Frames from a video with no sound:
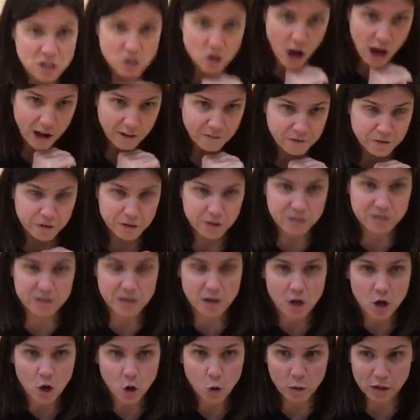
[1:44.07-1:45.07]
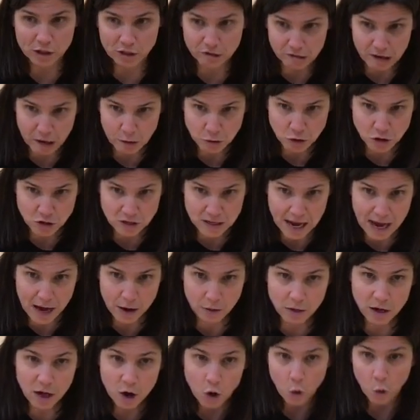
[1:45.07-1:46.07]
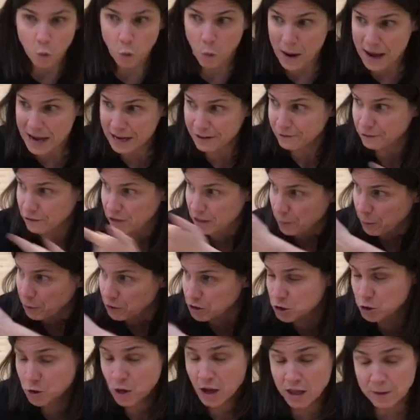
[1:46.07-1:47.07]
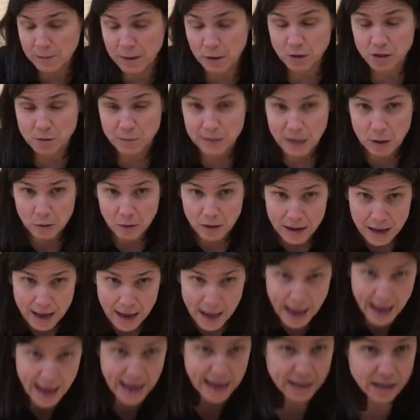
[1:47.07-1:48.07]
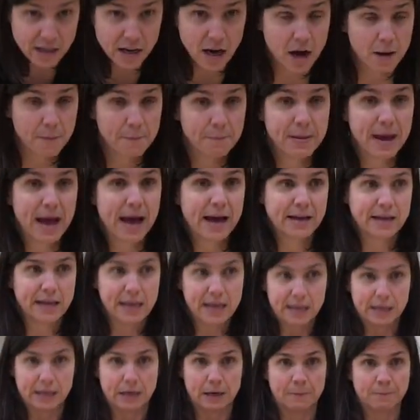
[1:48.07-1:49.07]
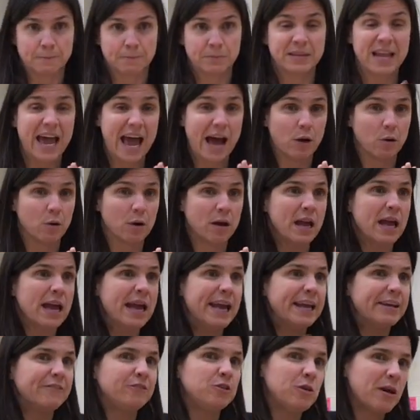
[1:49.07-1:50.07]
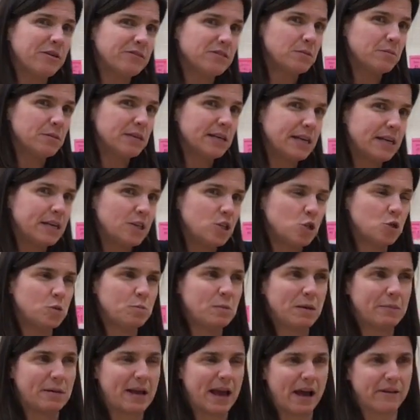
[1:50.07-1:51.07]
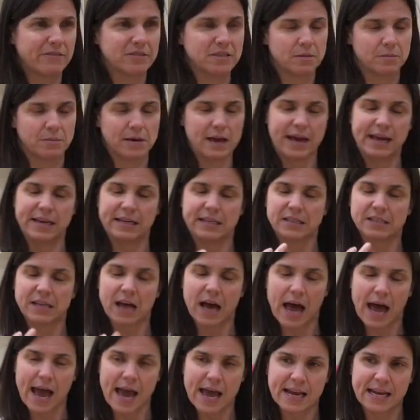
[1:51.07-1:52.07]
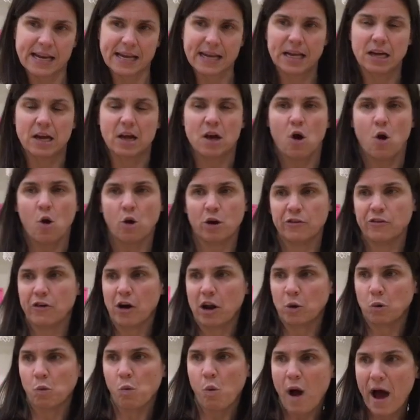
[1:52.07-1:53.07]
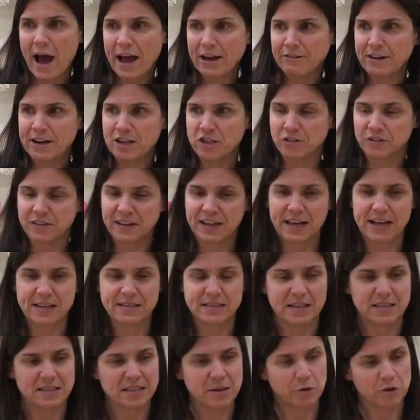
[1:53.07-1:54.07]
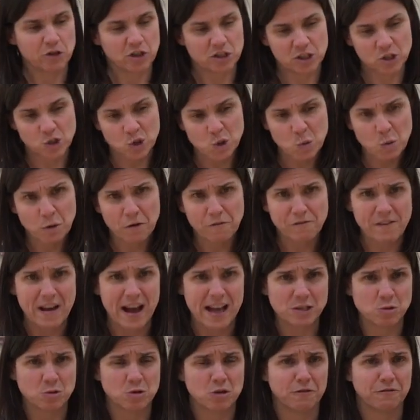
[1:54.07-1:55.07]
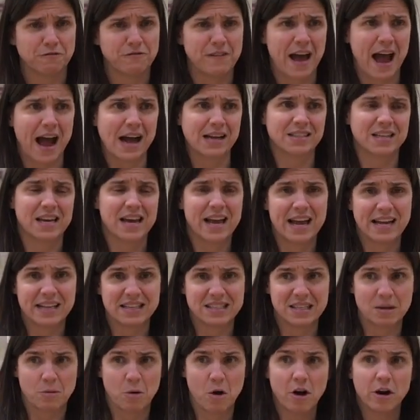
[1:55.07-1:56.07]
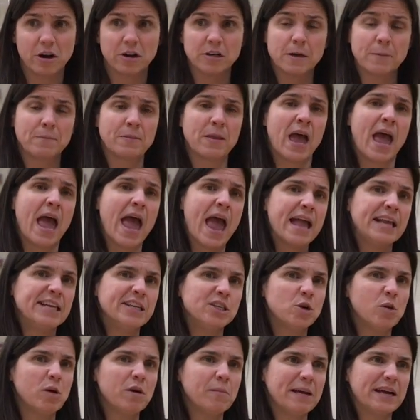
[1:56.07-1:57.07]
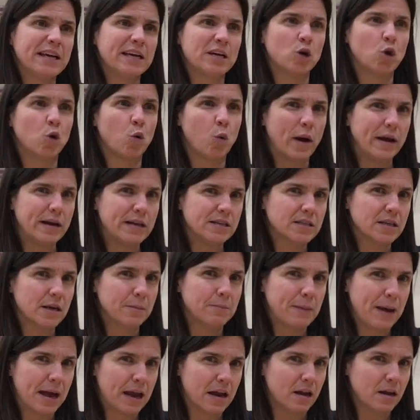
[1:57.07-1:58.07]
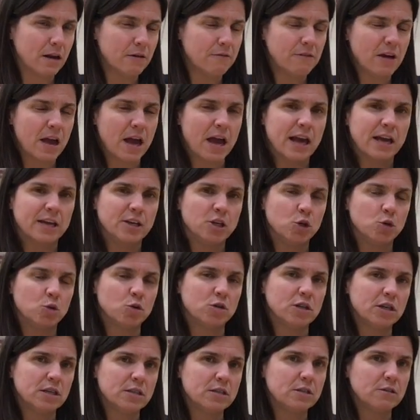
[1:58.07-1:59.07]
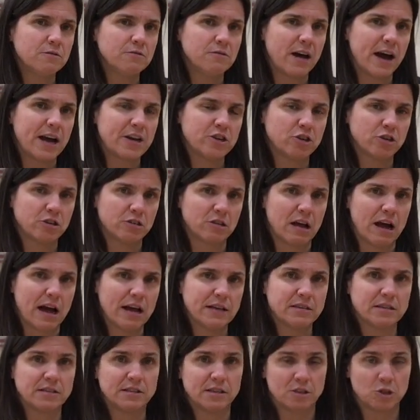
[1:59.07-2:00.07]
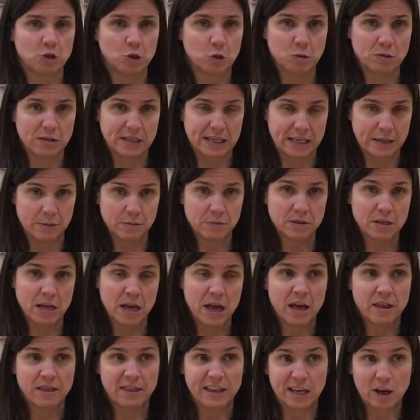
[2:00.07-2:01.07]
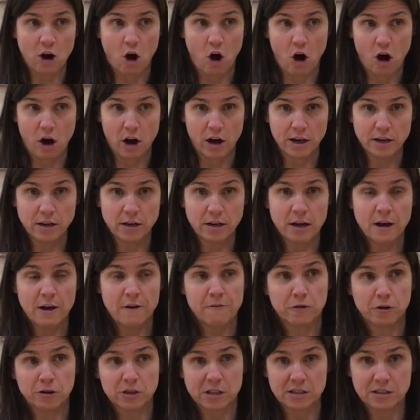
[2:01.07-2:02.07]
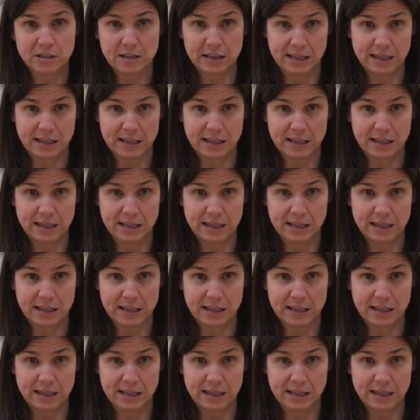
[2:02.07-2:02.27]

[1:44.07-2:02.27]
not first would crouch down, wait for the person who got them out to be out, and come back in. Now, if you have some kids who maybe have some anxiety, or you've got a wide range of kids and some are just super fast with their facts and some aren't, and you don't want to make it quite as competitive, you could divide your class into two teams, the odd versus the